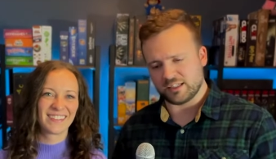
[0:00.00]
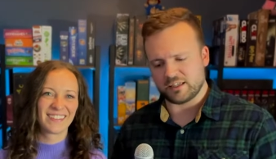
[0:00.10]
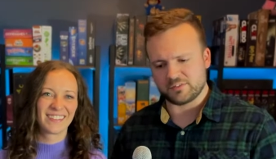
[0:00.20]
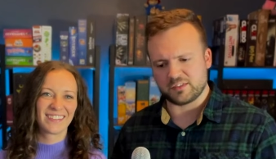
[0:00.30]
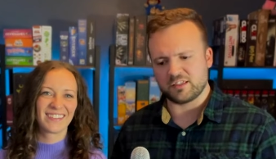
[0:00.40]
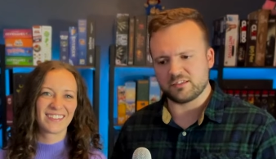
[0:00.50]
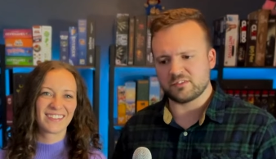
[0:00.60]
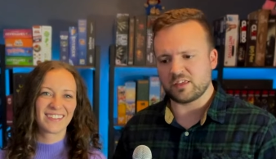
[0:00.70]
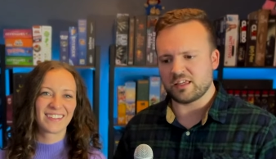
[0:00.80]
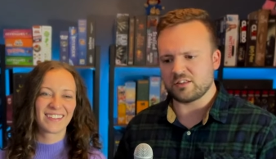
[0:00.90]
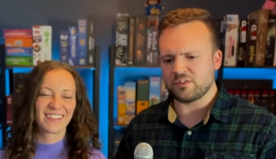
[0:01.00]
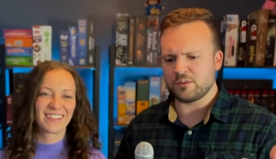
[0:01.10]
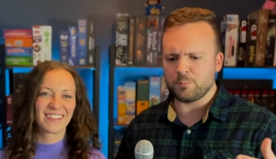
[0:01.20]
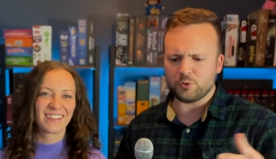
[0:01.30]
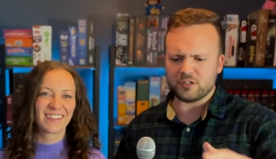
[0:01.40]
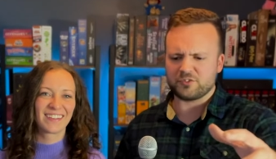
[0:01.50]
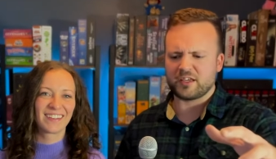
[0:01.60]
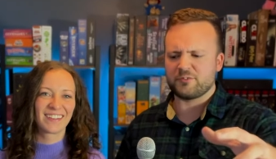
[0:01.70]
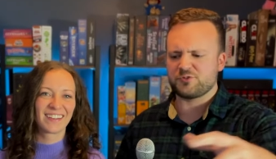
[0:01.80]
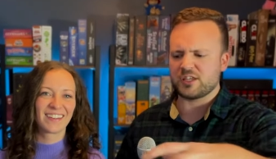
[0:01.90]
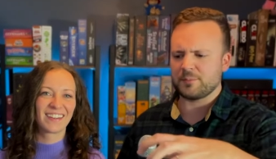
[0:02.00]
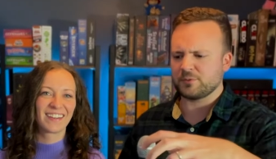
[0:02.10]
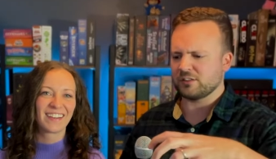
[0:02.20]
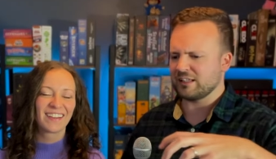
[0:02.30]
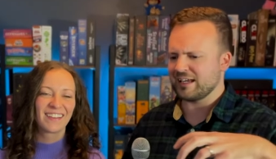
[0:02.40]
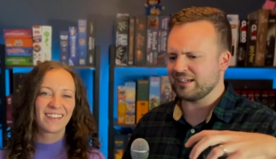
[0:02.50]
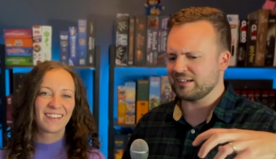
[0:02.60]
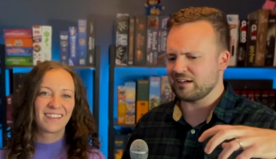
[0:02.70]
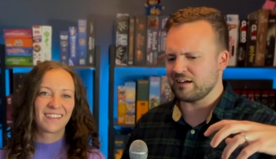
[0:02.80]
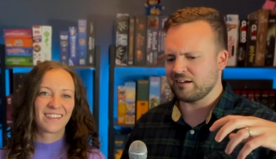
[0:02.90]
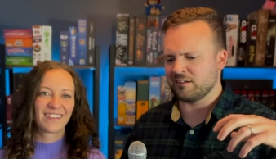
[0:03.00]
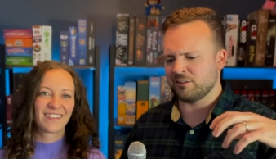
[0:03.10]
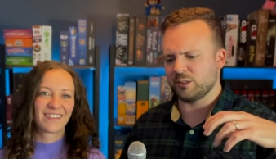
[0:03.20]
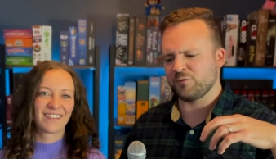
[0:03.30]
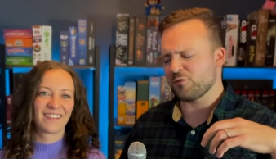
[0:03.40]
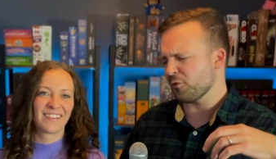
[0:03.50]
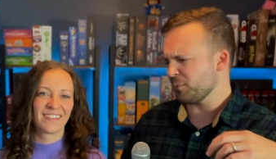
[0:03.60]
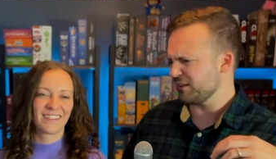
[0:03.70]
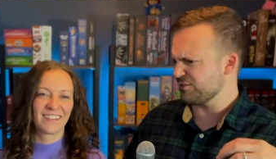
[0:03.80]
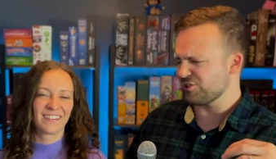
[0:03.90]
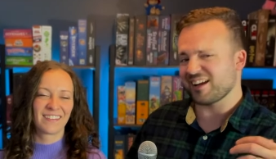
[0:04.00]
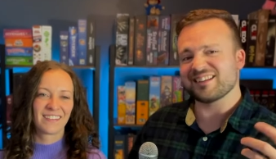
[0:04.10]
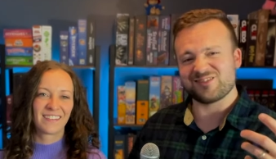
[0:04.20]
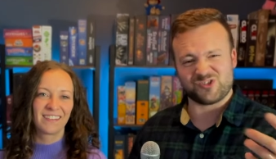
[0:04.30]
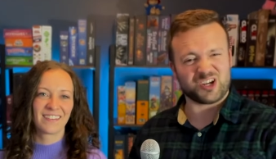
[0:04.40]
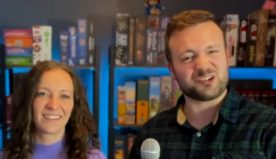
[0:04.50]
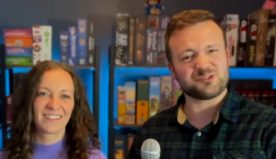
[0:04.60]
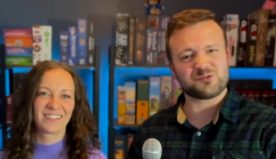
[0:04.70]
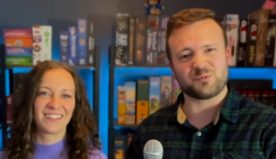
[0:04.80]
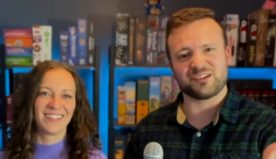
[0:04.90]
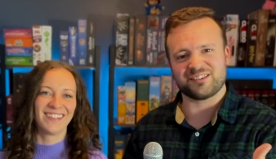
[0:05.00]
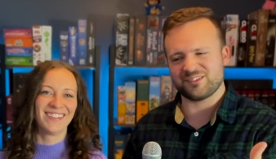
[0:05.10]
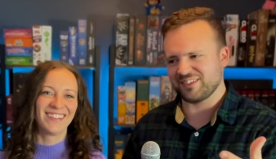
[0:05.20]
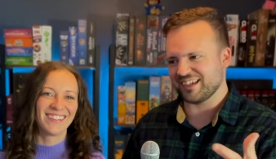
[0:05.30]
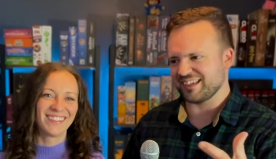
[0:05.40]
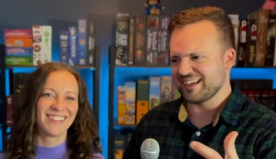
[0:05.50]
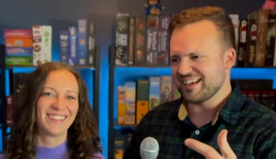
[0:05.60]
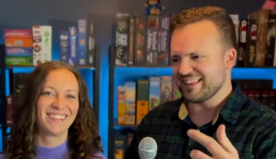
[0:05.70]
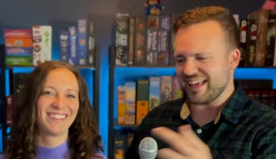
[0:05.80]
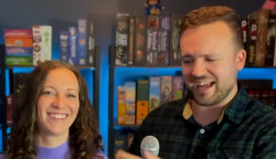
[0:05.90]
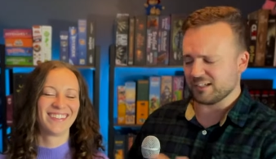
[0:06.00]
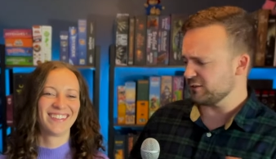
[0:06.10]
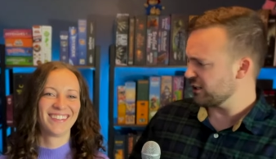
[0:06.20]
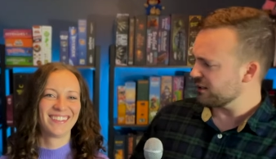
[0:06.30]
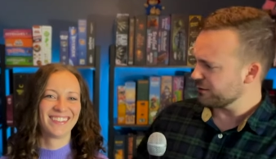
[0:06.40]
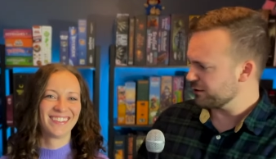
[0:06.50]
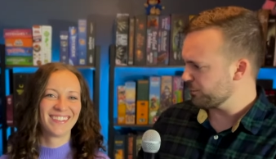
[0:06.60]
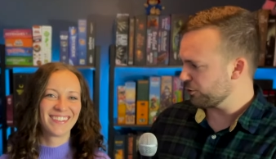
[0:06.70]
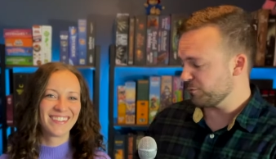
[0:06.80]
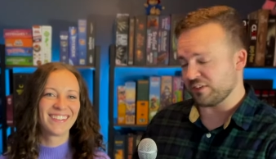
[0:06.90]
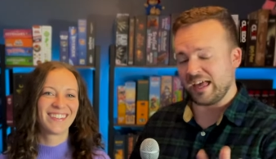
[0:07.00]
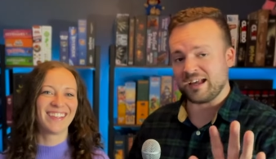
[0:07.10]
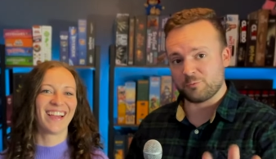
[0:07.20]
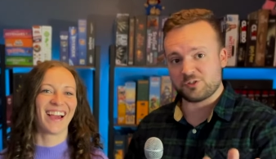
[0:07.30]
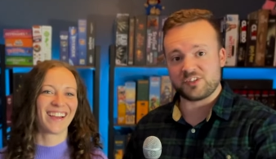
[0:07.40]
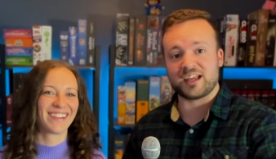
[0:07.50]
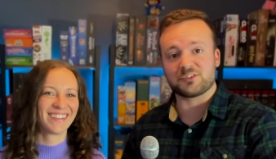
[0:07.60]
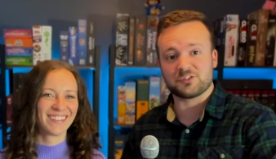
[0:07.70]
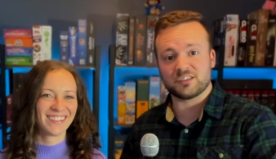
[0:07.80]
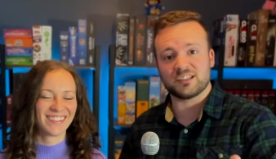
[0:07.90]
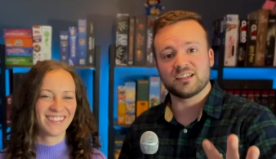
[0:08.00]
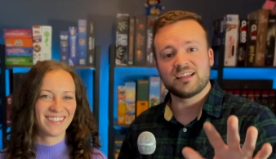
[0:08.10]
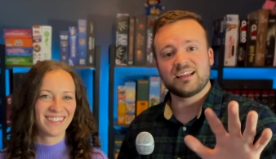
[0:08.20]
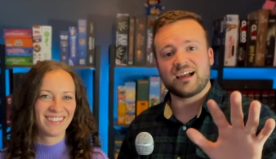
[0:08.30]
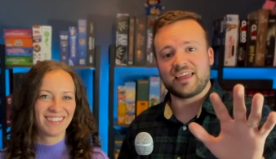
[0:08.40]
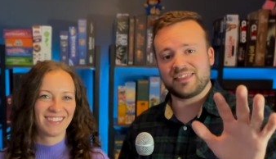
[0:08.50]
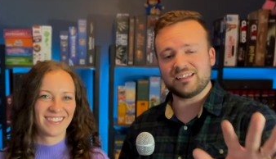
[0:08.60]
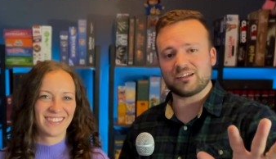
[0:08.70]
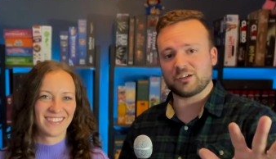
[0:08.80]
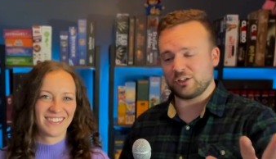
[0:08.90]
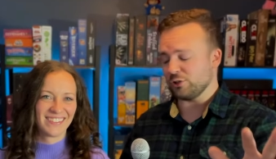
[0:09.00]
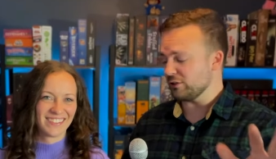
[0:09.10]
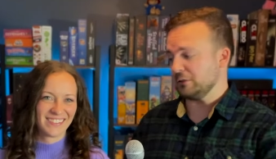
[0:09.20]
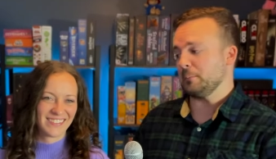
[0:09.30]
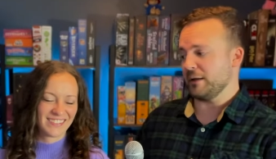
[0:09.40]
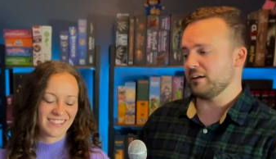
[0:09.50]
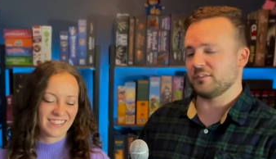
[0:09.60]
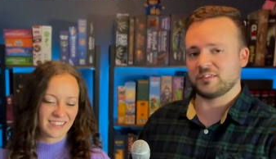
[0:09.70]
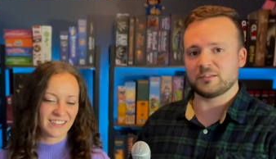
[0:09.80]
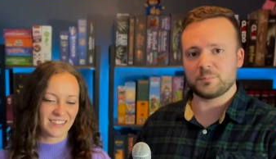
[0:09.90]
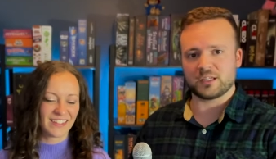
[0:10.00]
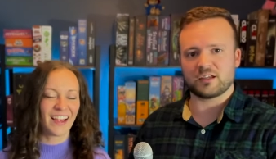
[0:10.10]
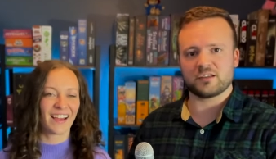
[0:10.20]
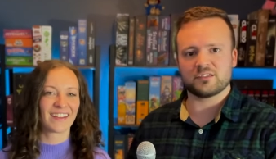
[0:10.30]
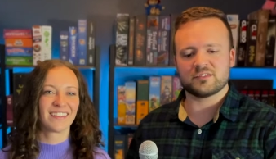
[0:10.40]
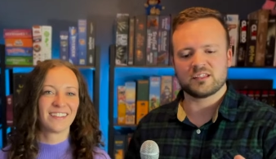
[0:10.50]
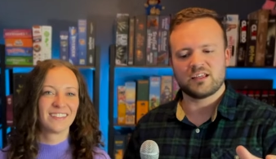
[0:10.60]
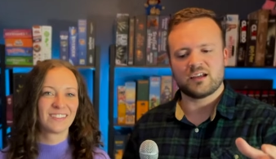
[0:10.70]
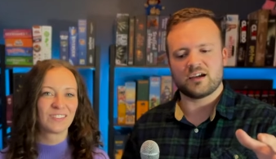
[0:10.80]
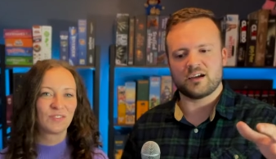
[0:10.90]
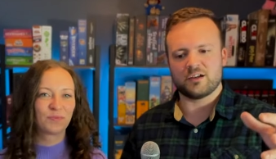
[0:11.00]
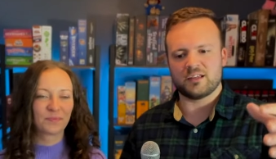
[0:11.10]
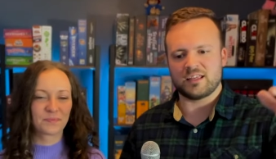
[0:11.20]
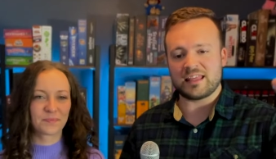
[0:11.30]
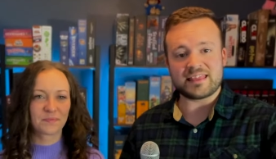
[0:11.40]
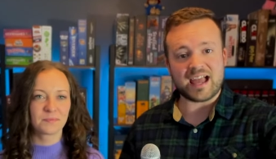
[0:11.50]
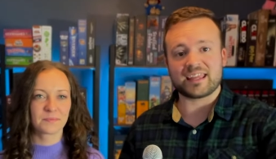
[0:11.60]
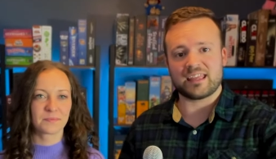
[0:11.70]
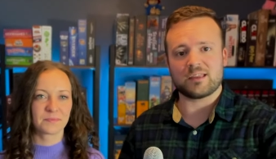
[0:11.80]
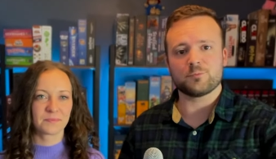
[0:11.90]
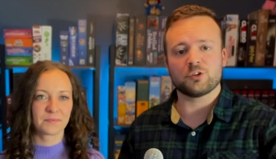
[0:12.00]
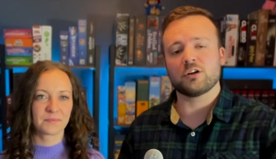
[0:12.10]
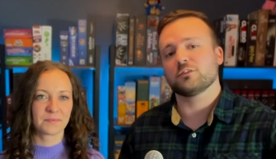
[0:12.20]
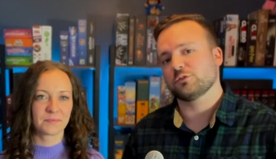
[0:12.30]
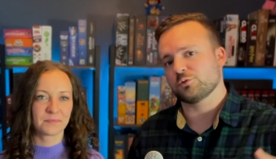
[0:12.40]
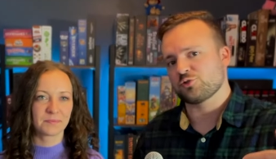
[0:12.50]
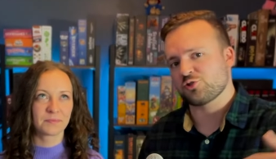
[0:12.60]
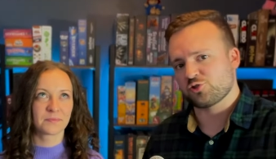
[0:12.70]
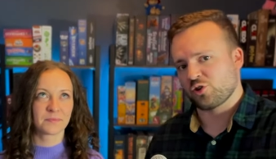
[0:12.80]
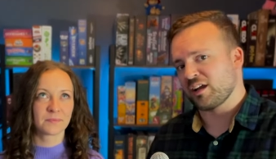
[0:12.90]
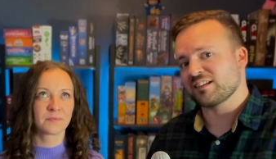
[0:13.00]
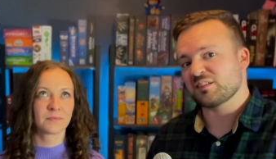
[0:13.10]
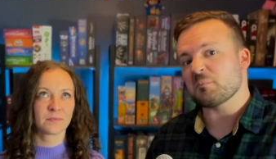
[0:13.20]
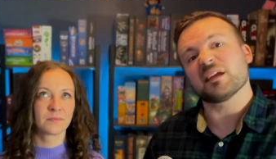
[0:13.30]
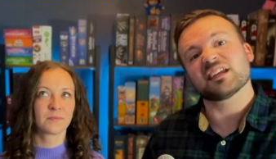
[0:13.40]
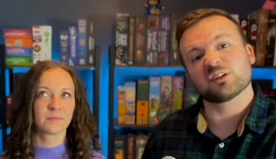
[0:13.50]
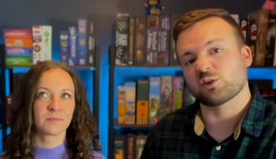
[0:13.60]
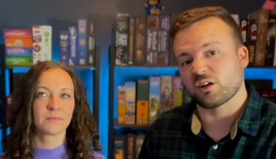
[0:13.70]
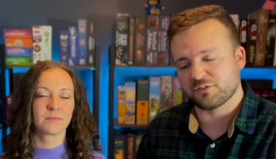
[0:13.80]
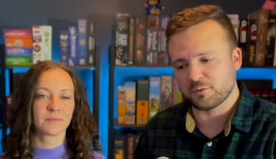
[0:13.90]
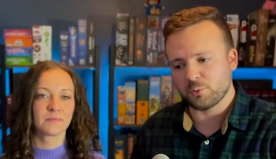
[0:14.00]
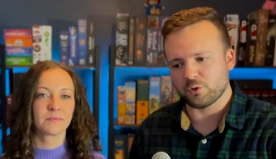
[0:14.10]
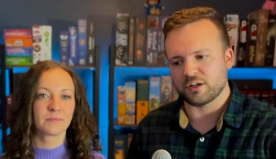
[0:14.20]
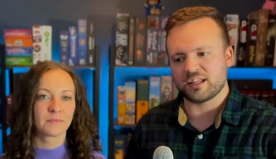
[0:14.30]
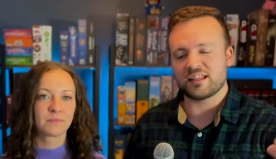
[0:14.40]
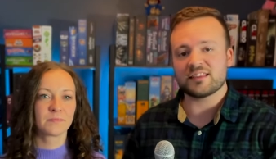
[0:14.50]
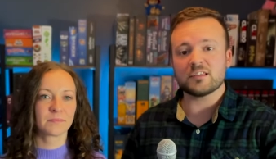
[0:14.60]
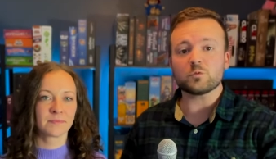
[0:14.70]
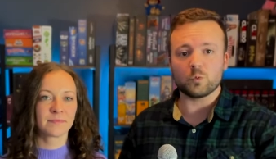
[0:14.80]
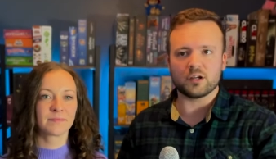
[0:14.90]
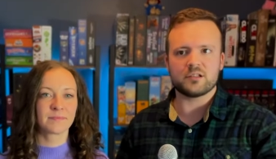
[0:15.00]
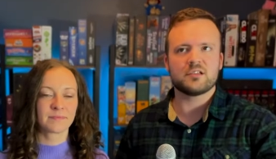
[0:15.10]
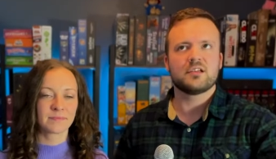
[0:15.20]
Speaker 1: guest is, it the board is kind of shaped like uh, if you've ever played Chinese checkers, where there's like the hexagon around the board board was, which is actually, I think, a good comparison because yeah. uh, in that game you're also just trying to make it across the board, and in this one